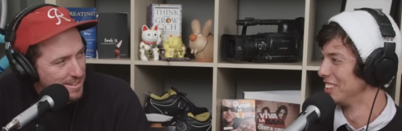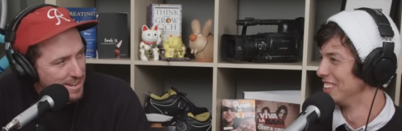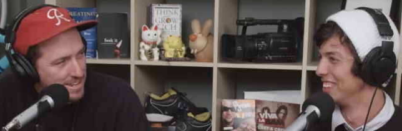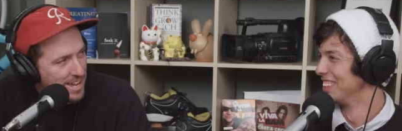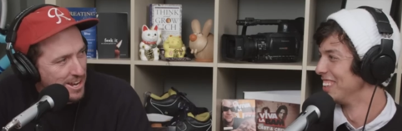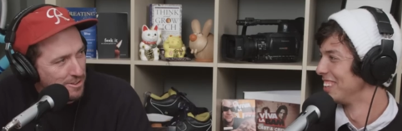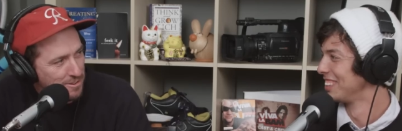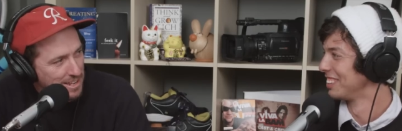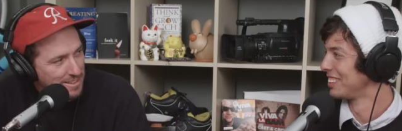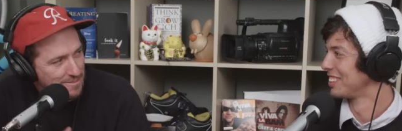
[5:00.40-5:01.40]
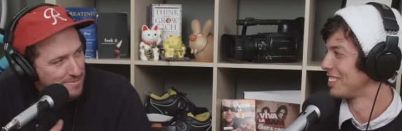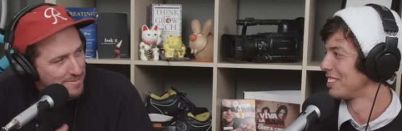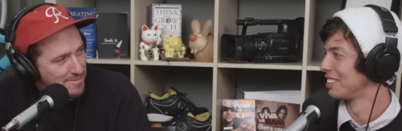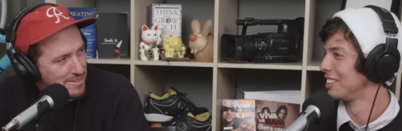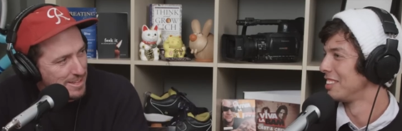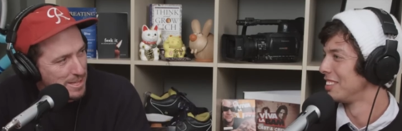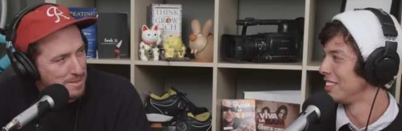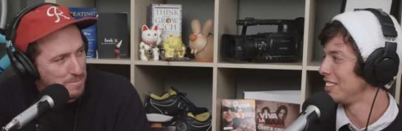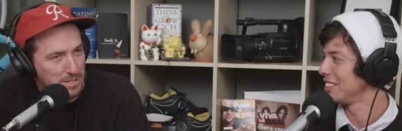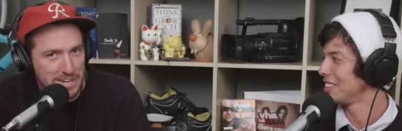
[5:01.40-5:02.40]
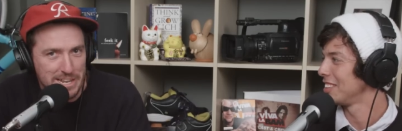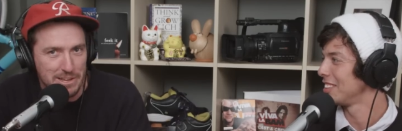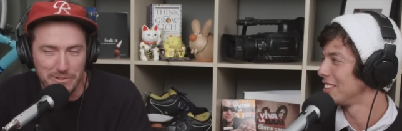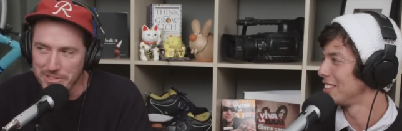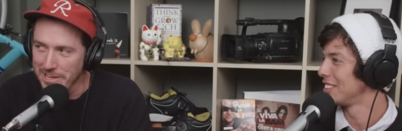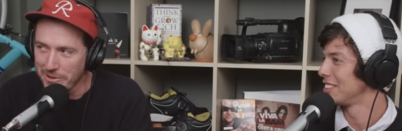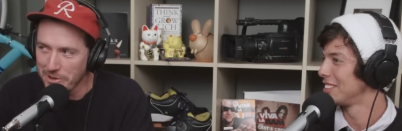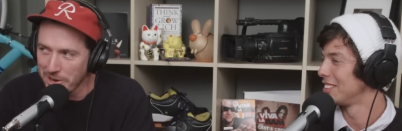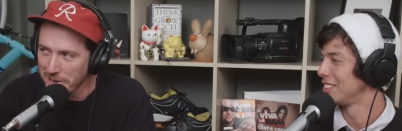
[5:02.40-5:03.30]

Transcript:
Speaker 1: entitled like like millennial thing going